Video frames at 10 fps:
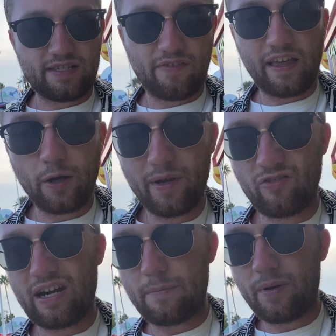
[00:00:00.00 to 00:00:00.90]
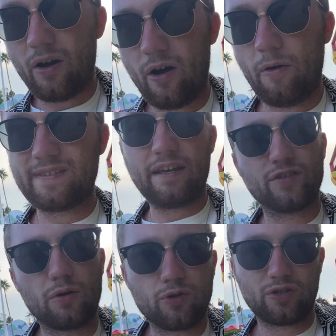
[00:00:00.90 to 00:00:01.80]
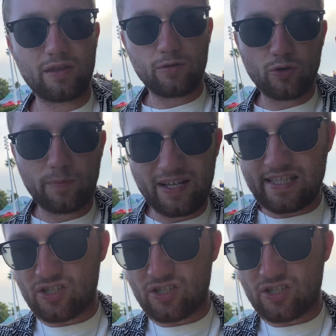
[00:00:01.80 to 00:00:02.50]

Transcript: I think it'll be great, but obviously if you don't want to get do the buses,